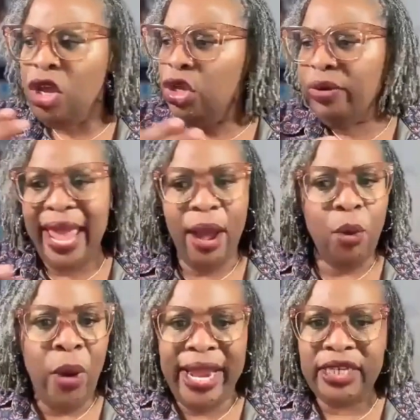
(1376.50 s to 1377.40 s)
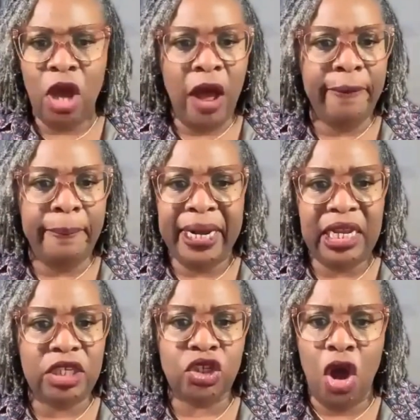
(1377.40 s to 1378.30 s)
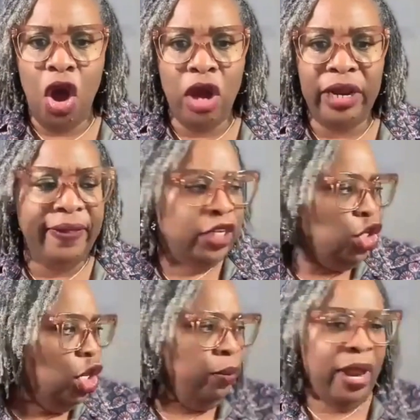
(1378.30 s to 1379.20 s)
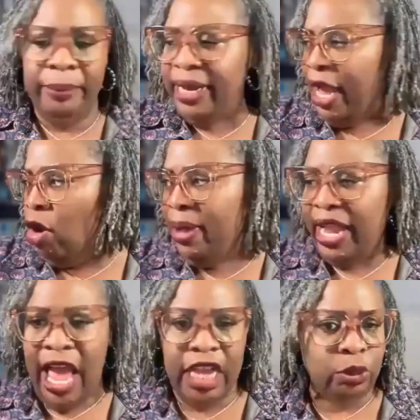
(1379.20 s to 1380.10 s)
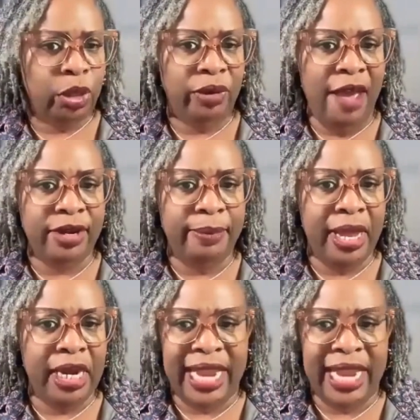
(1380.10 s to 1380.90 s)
You can't wait till all the money is gone and then turn around and be like, oh my gosh, we don't have any money.